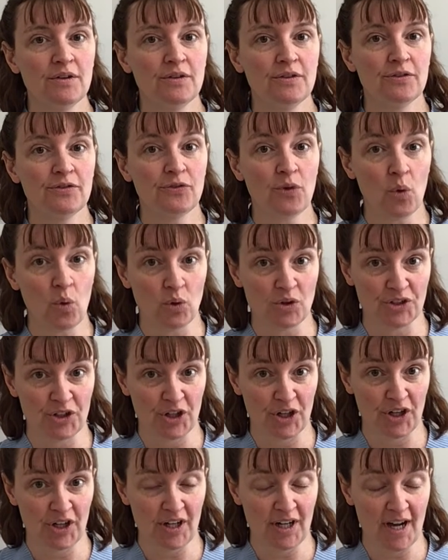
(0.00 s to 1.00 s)

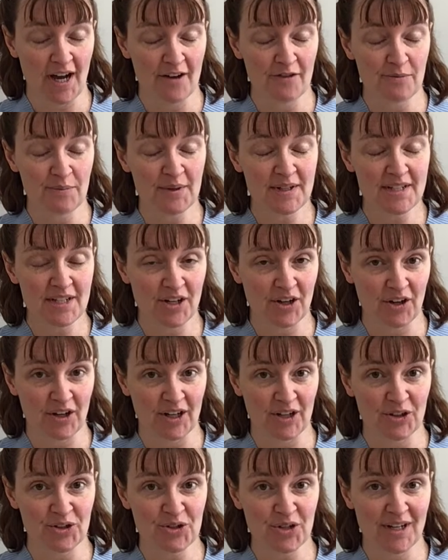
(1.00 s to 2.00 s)
folder of
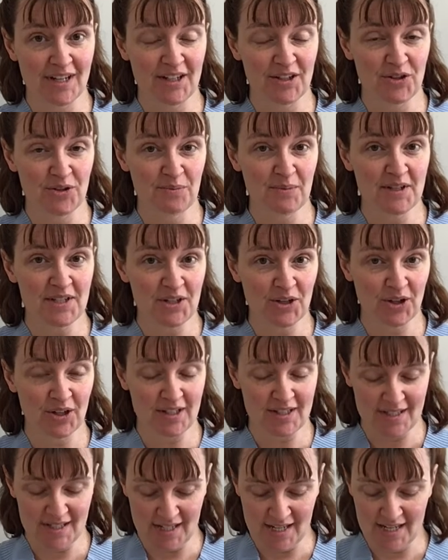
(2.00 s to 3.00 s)
materials, in the
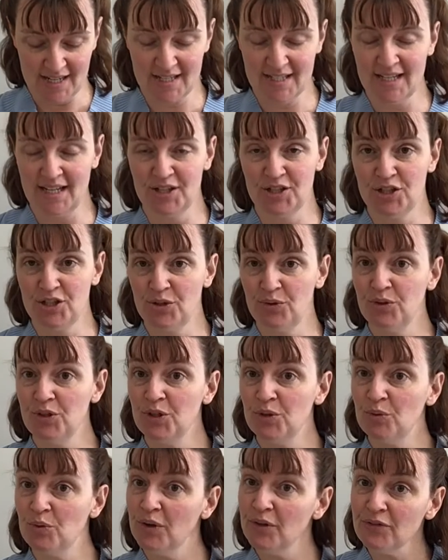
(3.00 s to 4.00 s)
materials that I sent you,
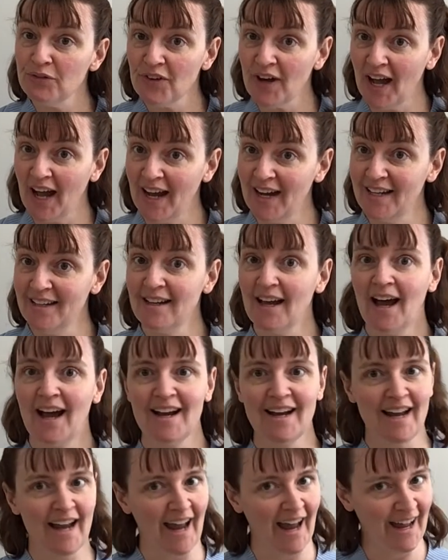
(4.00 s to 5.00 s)
you will find,
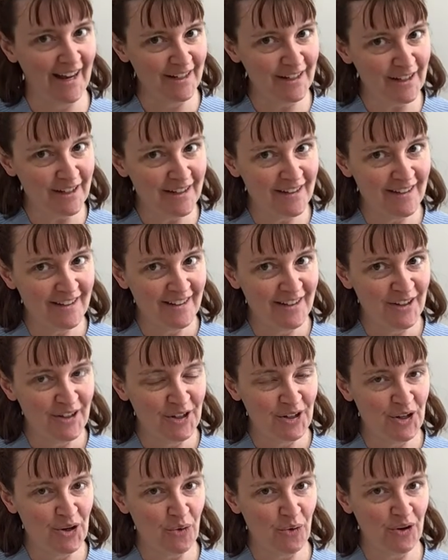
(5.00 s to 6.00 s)
again,
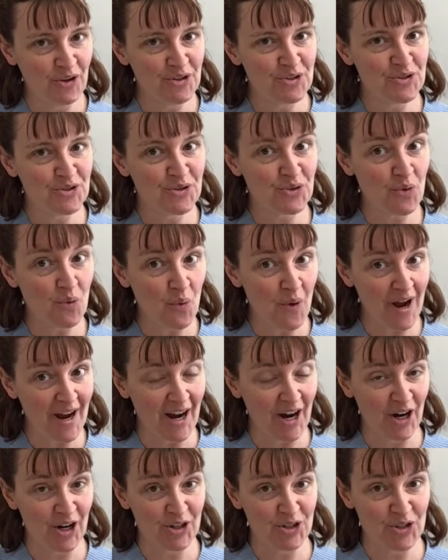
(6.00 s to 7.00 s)
your
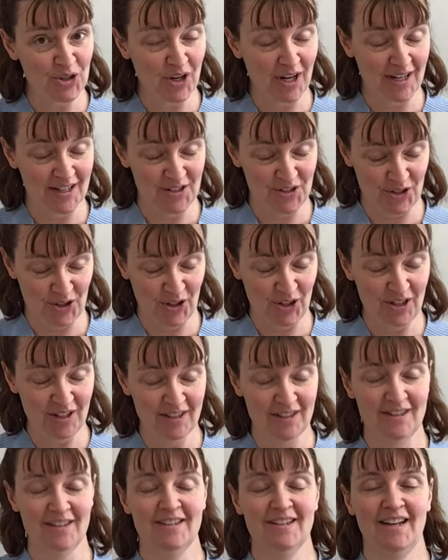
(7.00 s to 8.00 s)
square tracer.
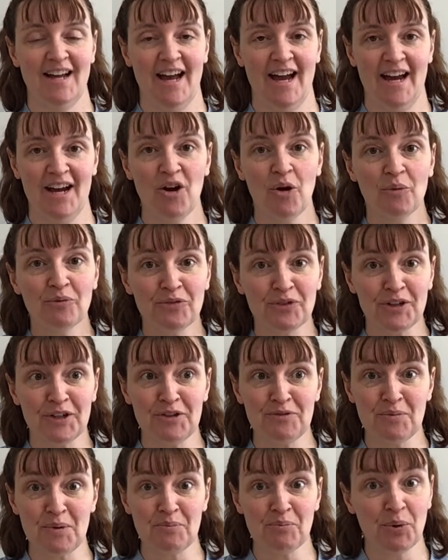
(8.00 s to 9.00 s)
Okay? Hopefully
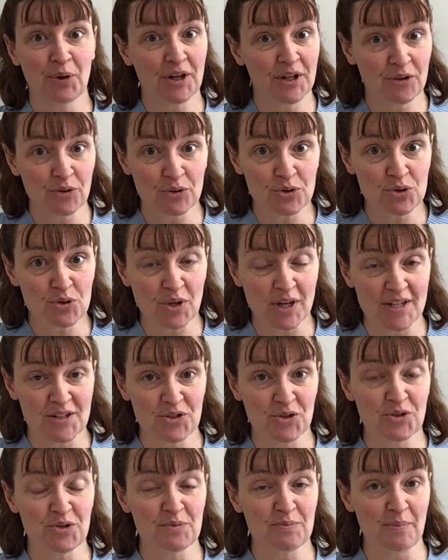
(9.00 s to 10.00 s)
you've been putting those
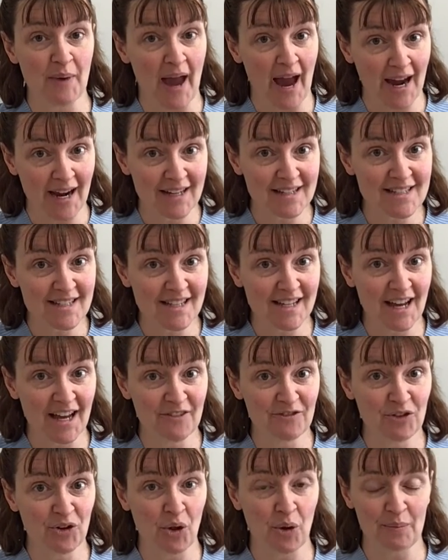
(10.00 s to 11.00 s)
tracers back into the
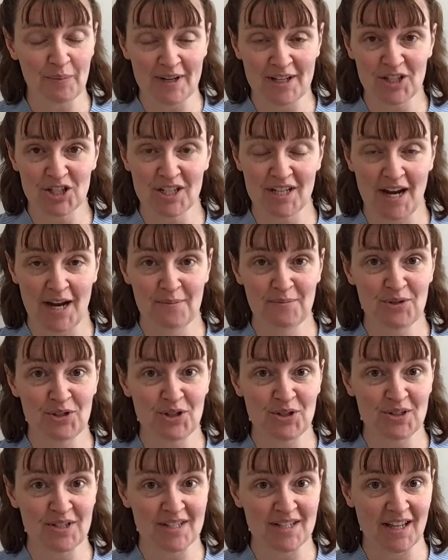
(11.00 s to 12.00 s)
envelope each time, so
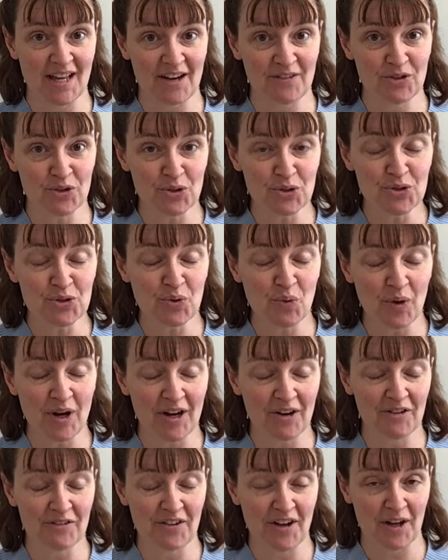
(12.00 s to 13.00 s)
you still have your
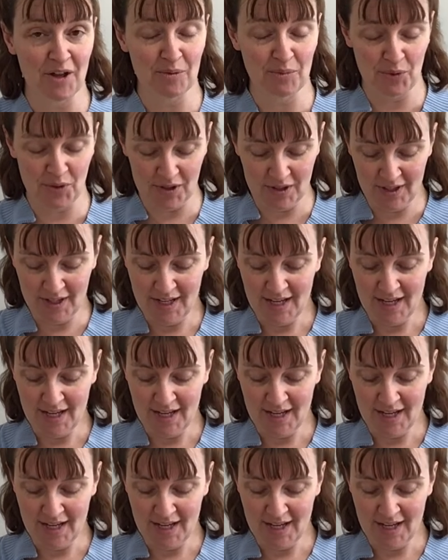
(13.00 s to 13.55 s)
square available.